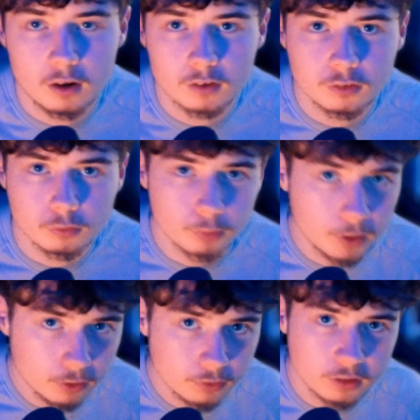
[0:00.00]
onto
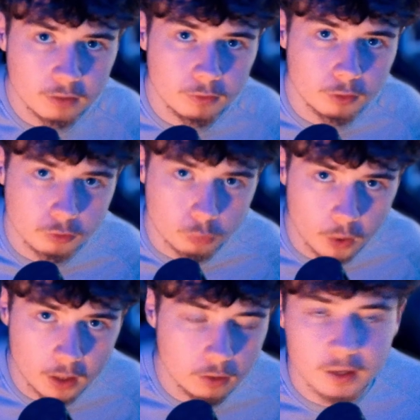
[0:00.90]
reels if it does
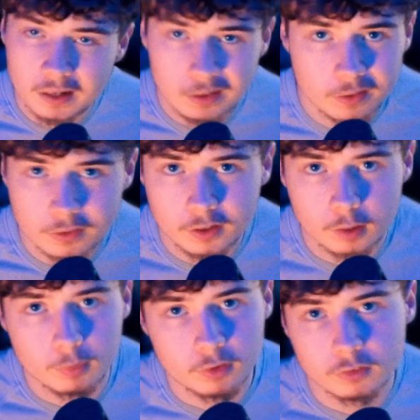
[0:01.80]
well. A lot of the
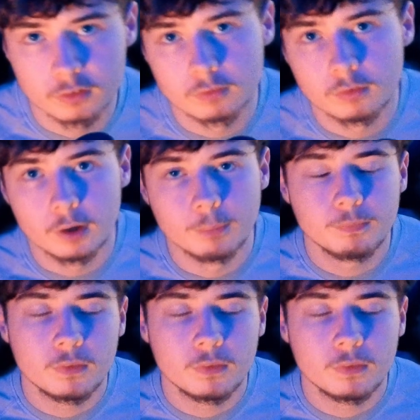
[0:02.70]
time it doesn't, right?